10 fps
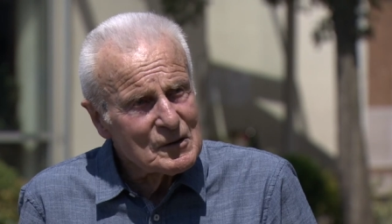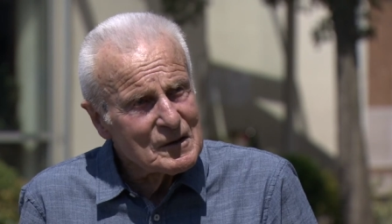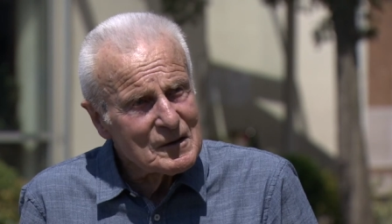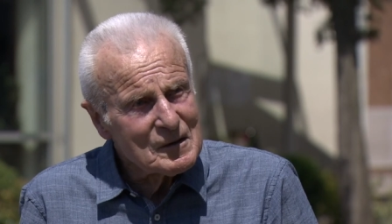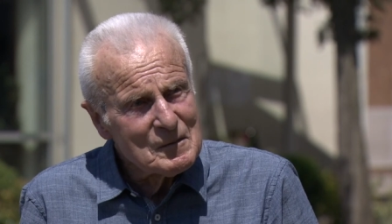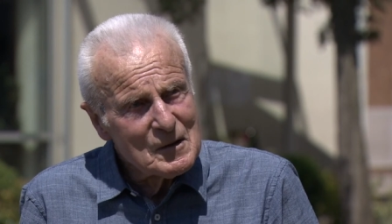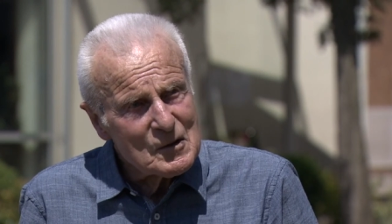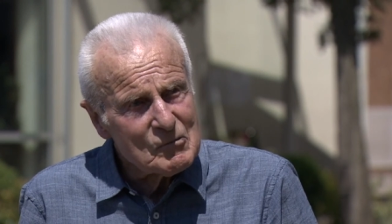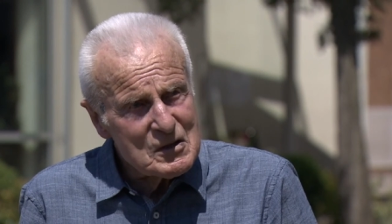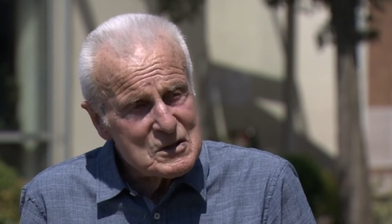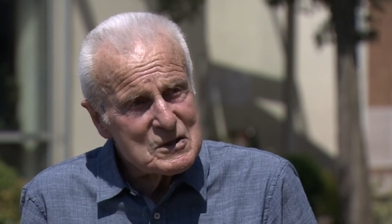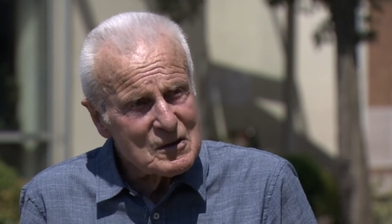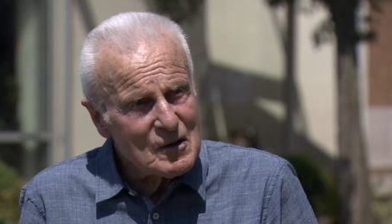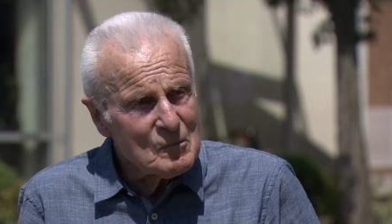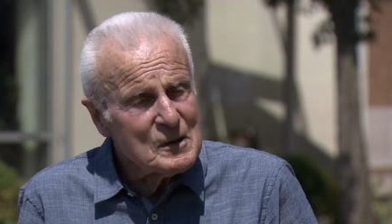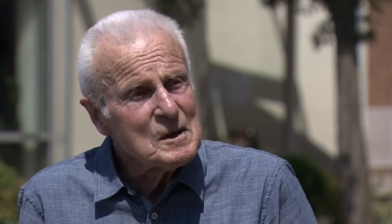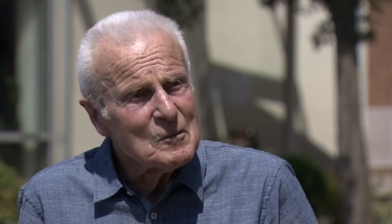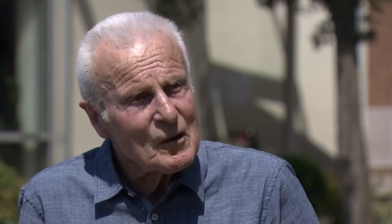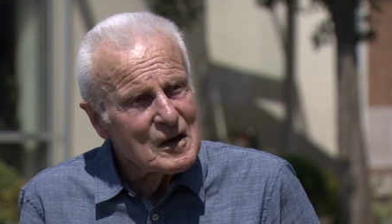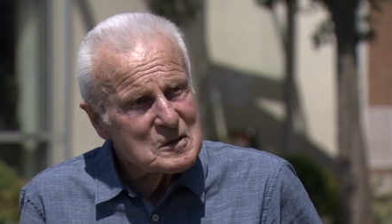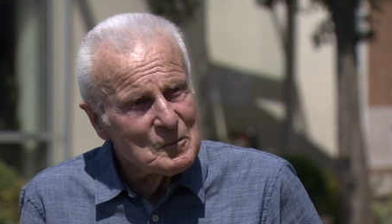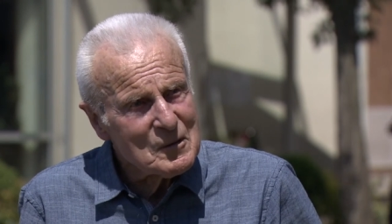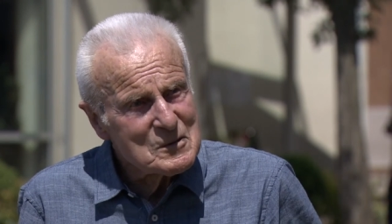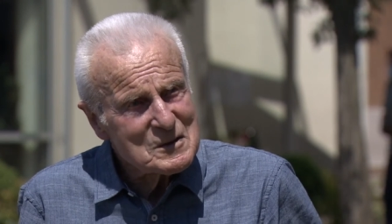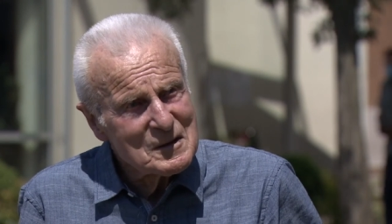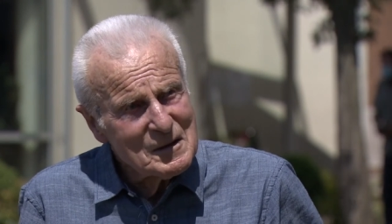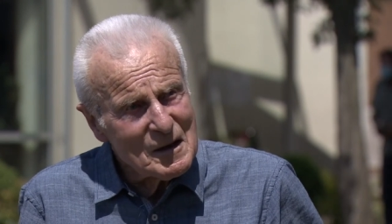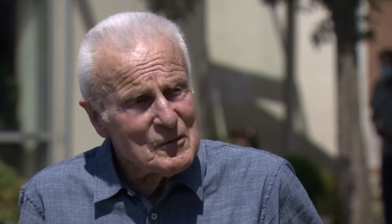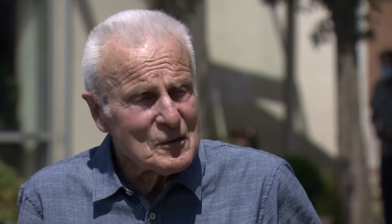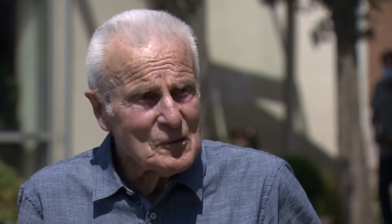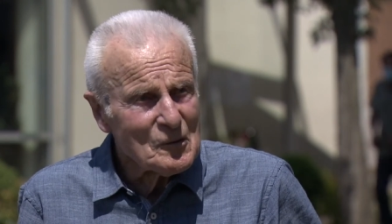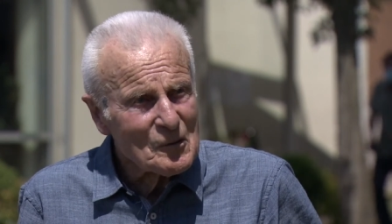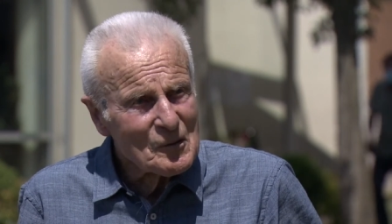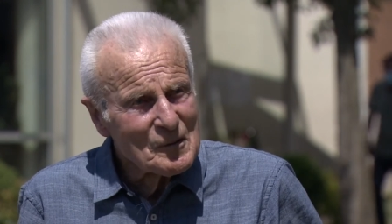and uh, the risks are minimal, I suppose, if at all.